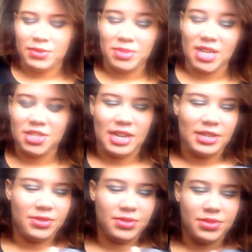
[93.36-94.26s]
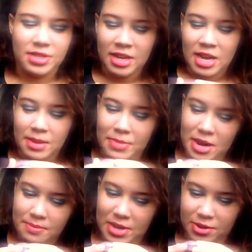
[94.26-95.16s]
for blush, I used
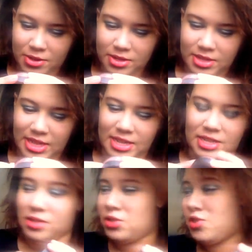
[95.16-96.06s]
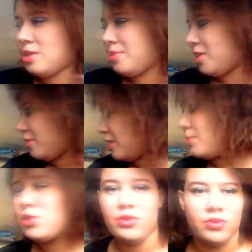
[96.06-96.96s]
bareMinerals in Strawberry
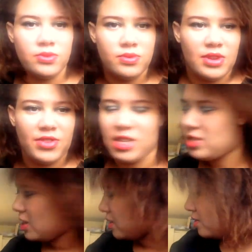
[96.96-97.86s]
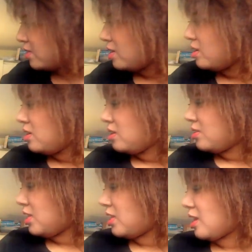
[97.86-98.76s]
Cream. Ooh, I forgot to tell you.
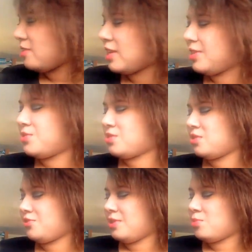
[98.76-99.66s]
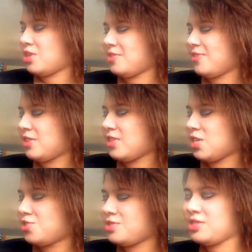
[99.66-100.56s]
The color I used in the Dream Wonder
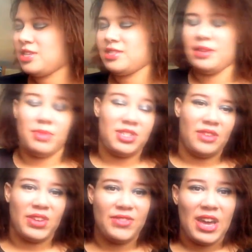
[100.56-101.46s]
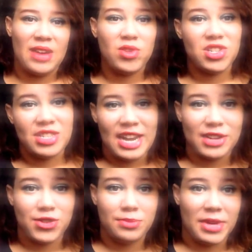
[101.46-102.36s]
foundation is number 75, which is an
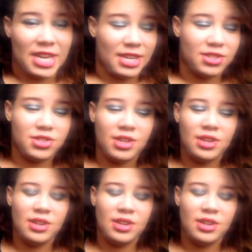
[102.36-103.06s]
actual beige.